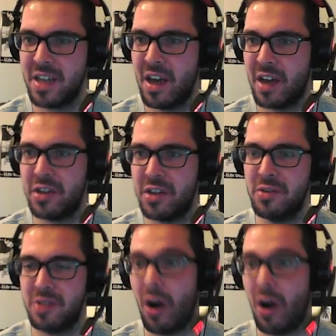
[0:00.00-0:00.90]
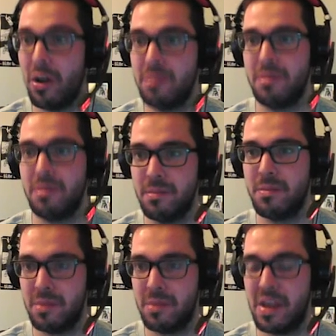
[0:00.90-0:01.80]
a huge, all
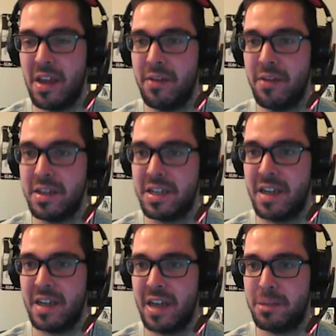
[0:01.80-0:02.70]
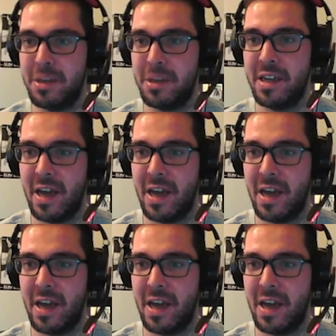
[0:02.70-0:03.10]
the EVs in HP,